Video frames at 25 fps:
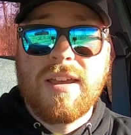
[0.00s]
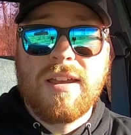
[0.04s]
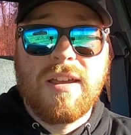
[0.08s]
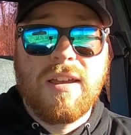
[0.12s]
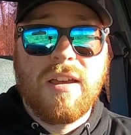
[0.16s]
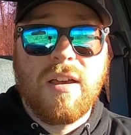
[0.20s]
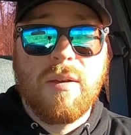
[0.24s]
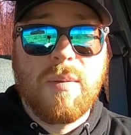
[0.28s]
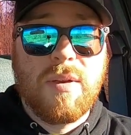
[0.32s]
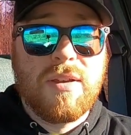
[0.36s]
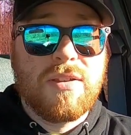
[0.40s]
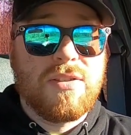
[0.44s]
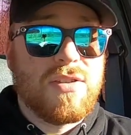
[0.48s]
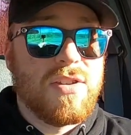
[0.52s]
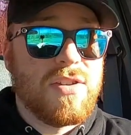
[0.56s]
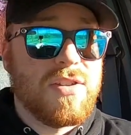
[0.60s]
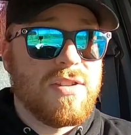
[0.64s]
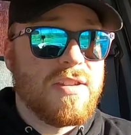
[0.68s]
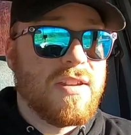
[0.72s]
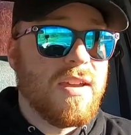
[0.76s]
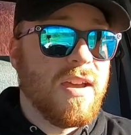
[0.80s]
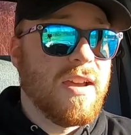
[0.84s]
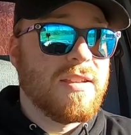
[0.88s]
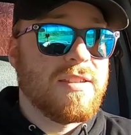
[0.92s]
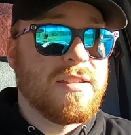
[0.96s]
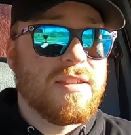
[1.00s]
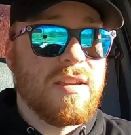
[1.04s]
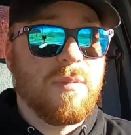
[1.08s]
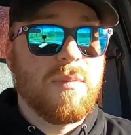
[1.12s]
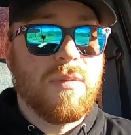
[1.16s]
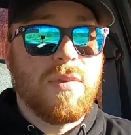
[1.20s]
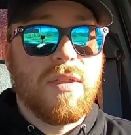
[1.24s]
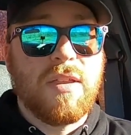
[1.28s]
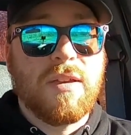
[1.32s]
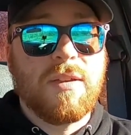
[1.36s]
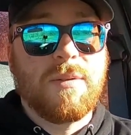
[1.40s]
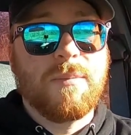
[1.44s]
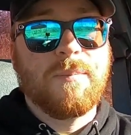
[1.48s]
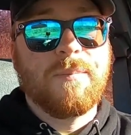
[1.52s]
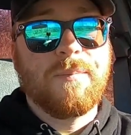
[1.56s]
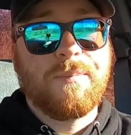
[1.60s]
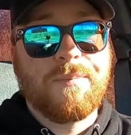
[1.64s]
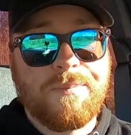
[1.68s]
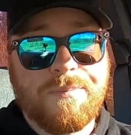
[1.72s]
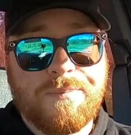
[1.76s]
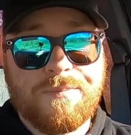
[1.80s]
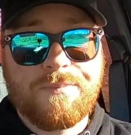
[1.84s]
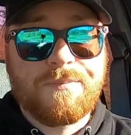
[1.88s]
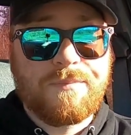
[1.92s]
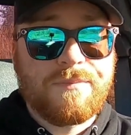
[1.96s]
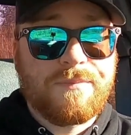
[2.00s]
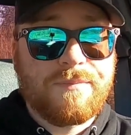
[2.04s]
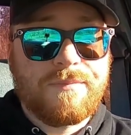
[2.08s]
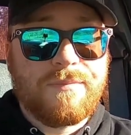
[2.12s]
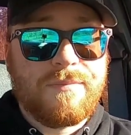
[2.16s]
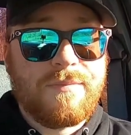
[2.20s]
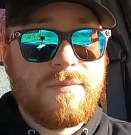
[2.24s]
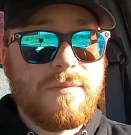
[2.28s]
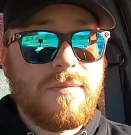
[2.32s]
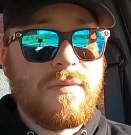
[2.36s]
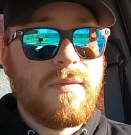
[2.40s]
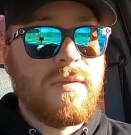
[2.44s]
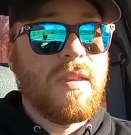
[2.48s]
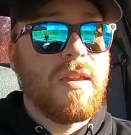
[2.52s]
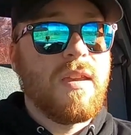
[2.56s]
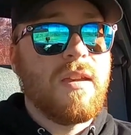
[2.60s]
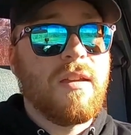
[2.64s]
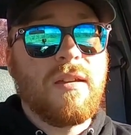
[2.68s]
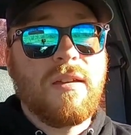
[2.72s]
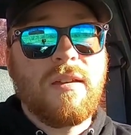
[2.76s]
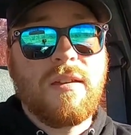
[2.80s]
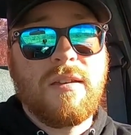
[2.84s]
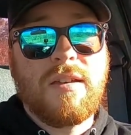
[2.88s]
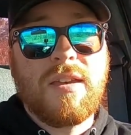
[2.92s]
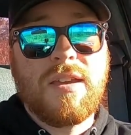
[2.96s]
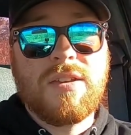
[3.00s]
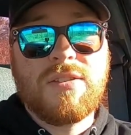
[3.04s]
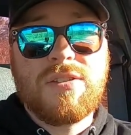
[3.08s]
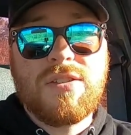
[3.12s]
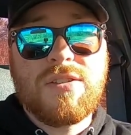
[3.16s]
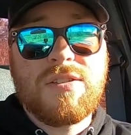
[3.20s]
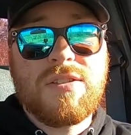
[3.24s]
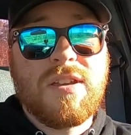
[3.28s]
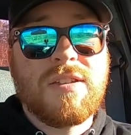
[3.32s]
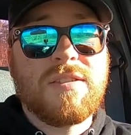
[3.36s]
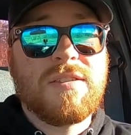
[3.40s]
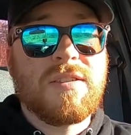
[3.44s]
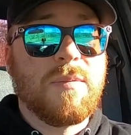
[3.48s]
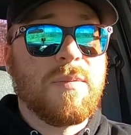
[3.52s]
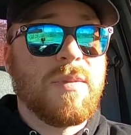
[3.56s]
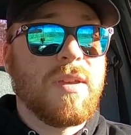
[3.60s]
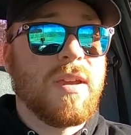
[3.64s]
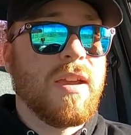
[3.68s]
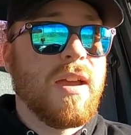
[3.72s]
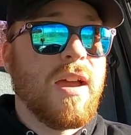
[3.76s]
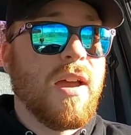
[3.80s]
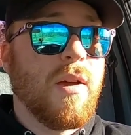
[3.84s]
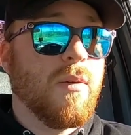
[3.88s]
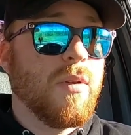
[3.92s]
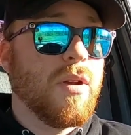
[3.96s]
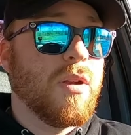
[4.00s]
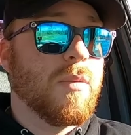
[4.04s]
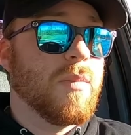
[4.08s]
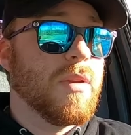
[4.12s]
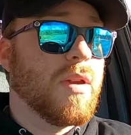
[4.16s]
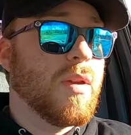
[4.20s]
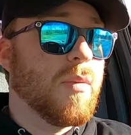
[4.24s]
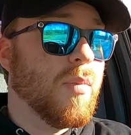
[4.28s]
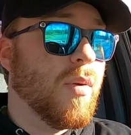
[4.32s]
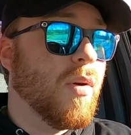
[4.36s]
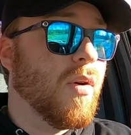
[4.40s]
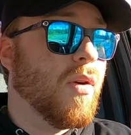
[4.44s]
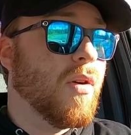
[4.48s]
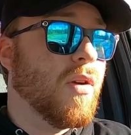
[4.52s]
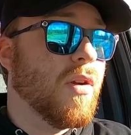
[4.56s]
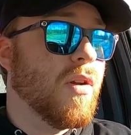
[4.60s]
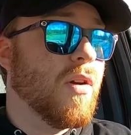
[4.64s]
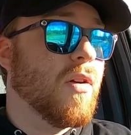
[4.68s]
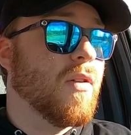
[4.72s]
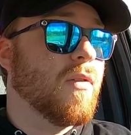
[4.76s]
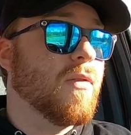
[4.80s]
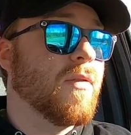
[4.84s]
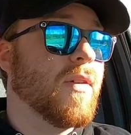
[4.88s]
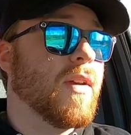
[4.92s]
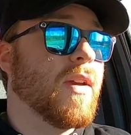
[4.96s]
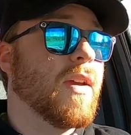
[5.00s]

It's just not something I want to be a part of.